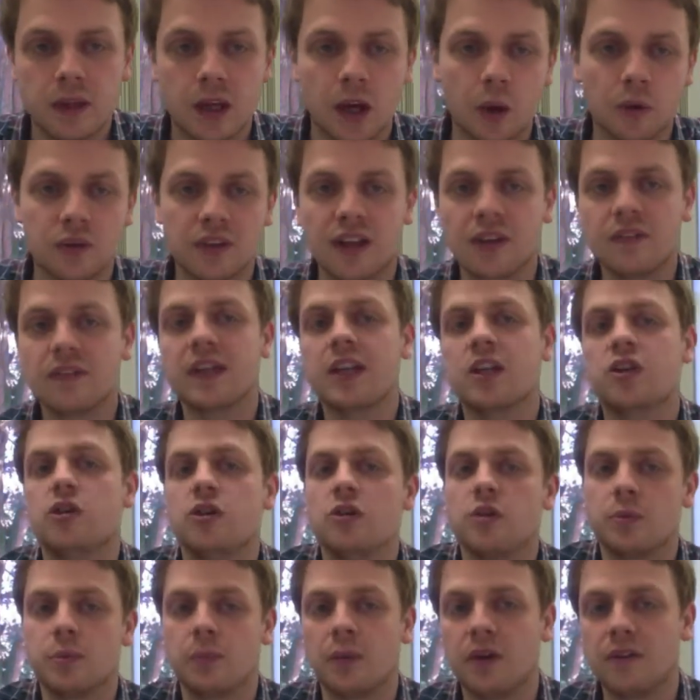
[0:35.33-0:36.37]
I was having
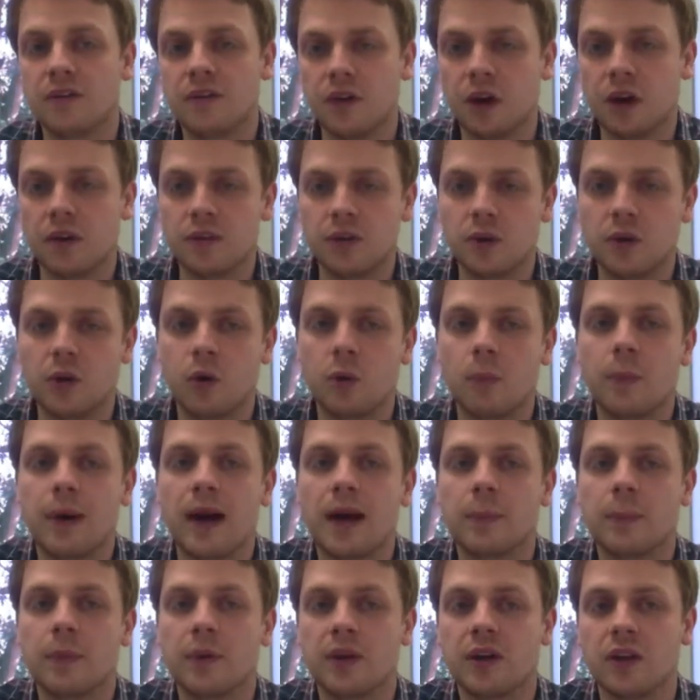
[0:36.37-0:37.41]
issues with my five year old
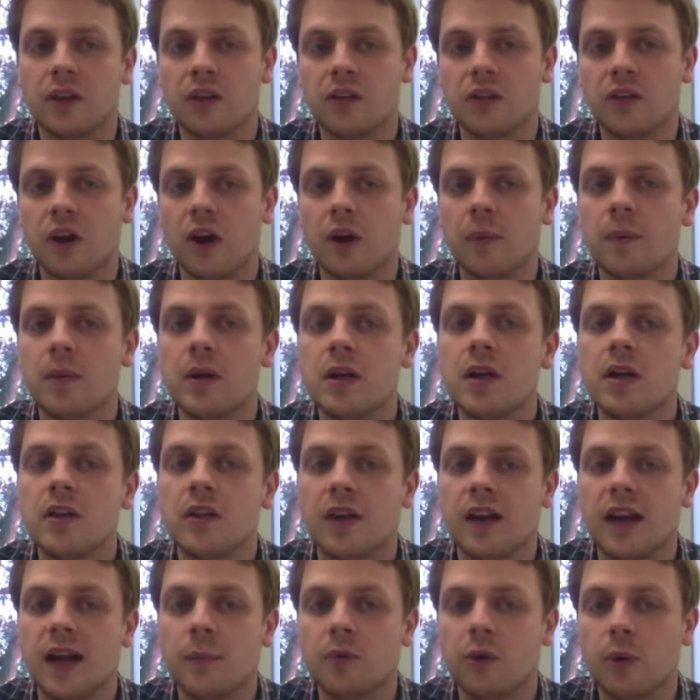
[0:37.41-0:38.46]
MacBook at the time.
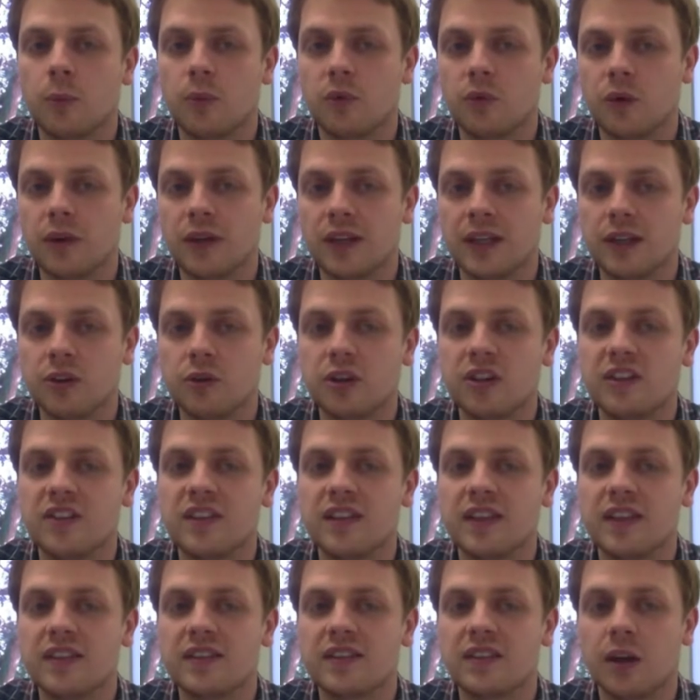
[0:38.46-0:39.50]
The laptop was running
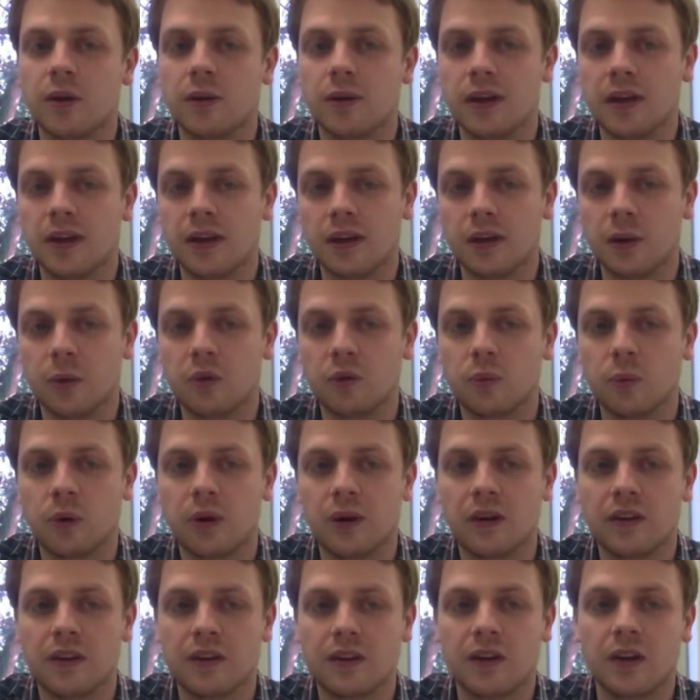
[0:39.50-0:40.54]
increasingly slowly, and I was
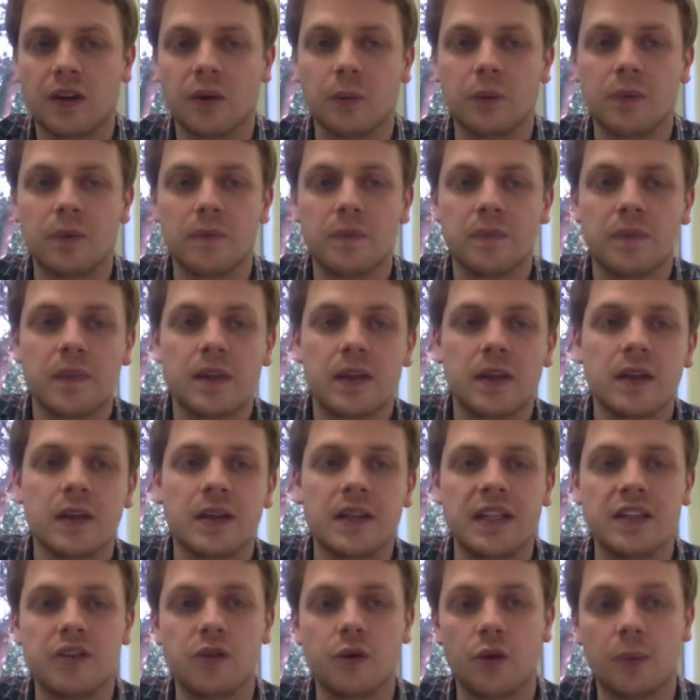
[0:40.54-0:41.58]
worried that I would
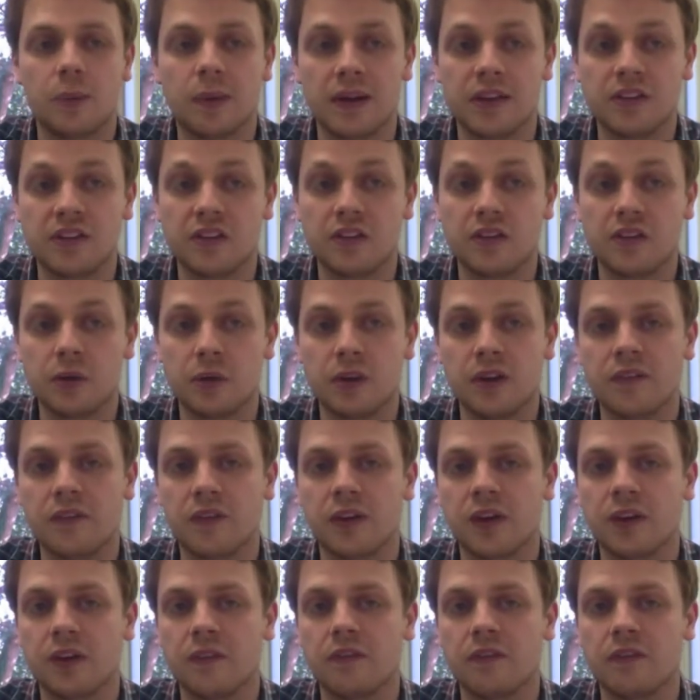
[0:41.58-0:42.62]
need to replace it soon if
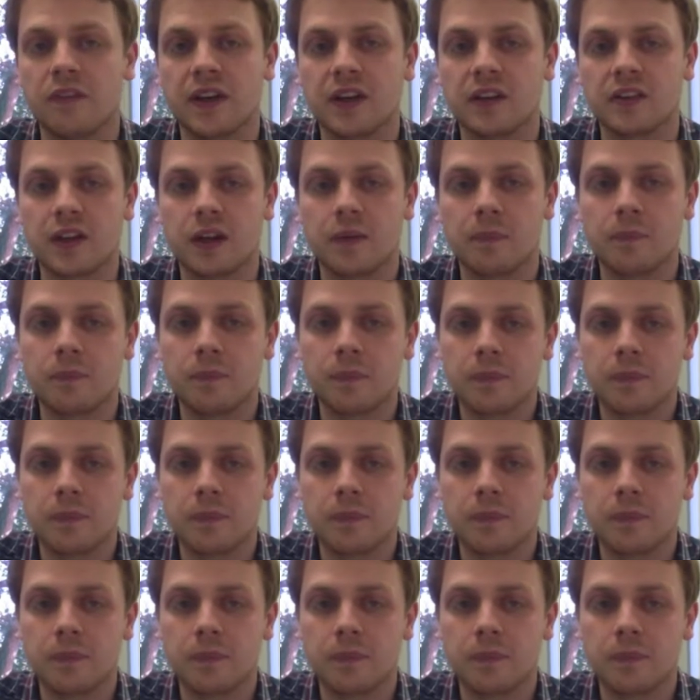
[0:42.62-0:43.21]
I couldn't fix it.